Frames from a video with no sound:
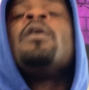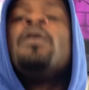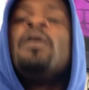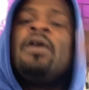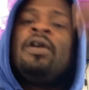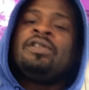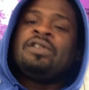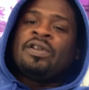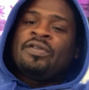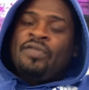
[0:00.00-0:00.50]

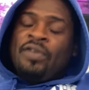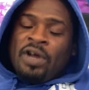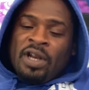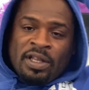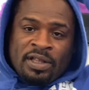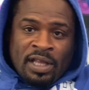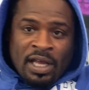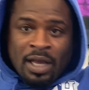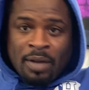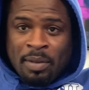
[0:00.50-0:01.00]
Here's the funny
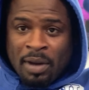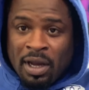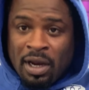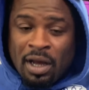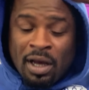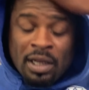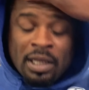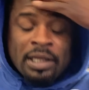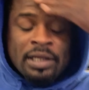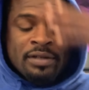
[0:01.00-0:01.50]
thing about
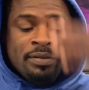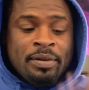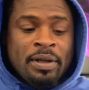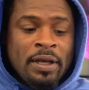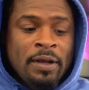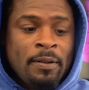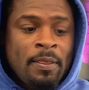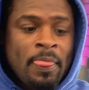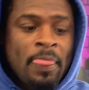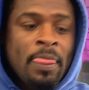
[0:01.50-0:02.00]
all this,
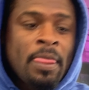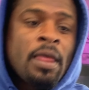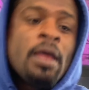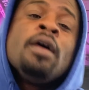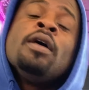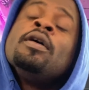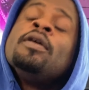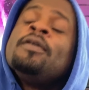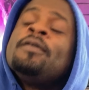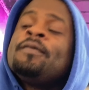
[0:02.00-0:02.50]
man.
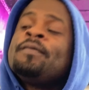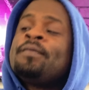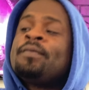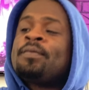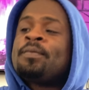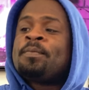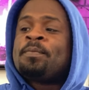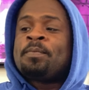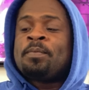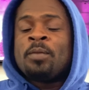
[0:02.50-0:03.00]

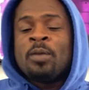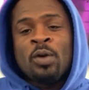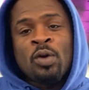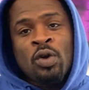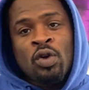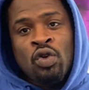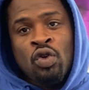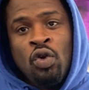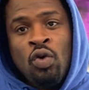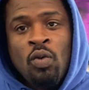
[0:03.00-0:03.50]

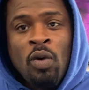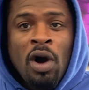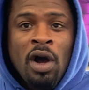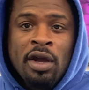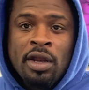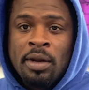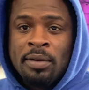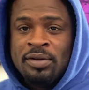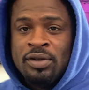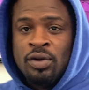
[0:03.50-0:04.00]
You
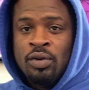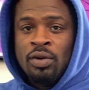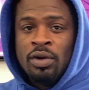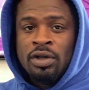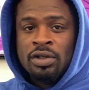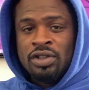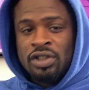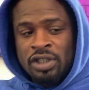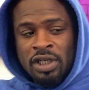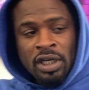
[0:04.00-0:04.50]
walking up to
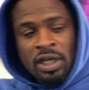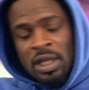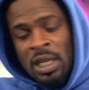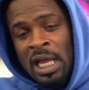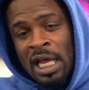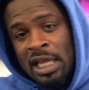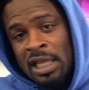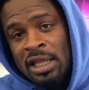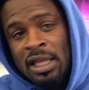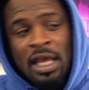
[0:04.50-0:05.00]
a chick
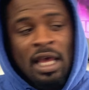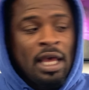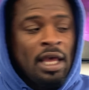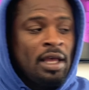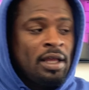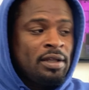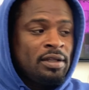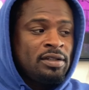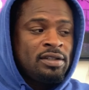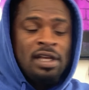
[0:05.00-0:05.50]
like that,
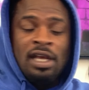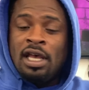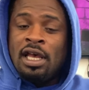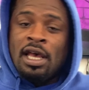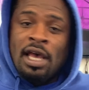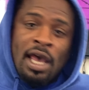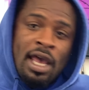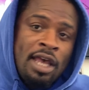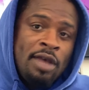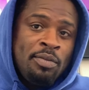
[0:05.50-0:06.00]

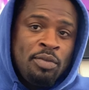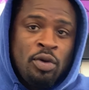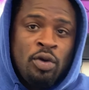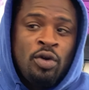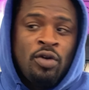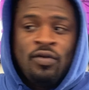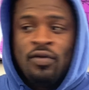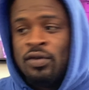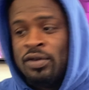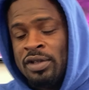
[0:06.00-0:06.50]
saying, hey,
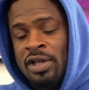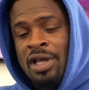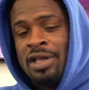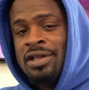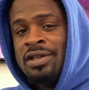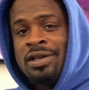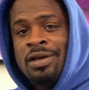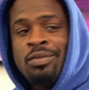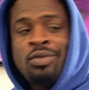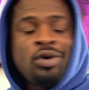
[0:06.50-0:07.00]
beautiful,
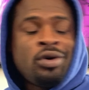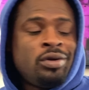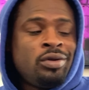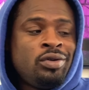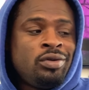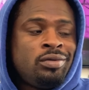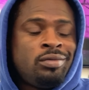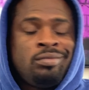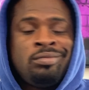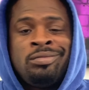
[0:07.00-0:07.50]
bro,
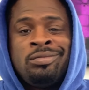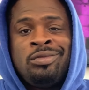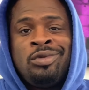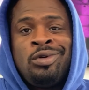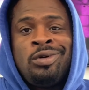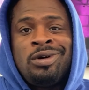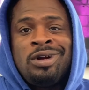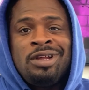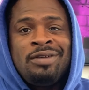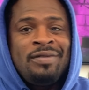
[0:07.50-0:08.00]
you
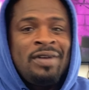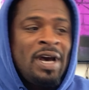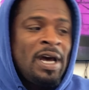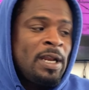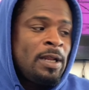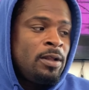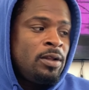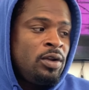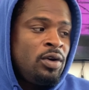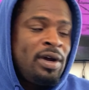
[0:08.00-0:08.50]
don't even
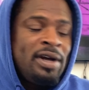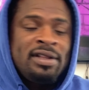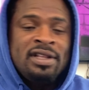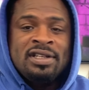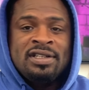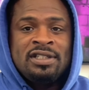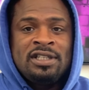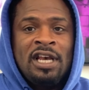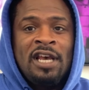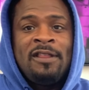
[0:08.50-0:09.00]
gotta, you don't have to
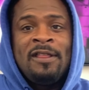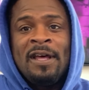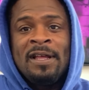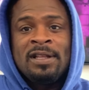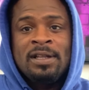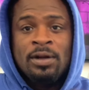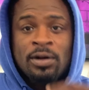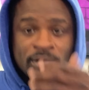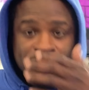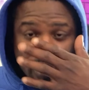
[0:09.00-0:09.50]
say that
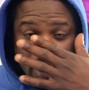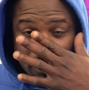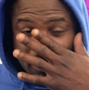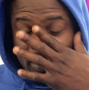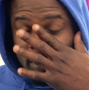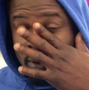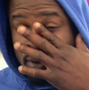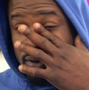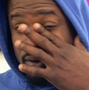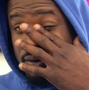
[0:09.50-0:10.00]
to those type
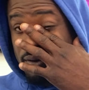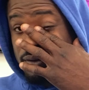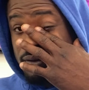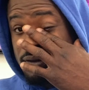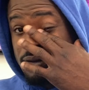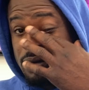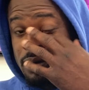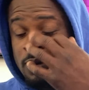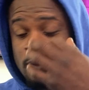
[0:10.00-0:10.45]
of girls.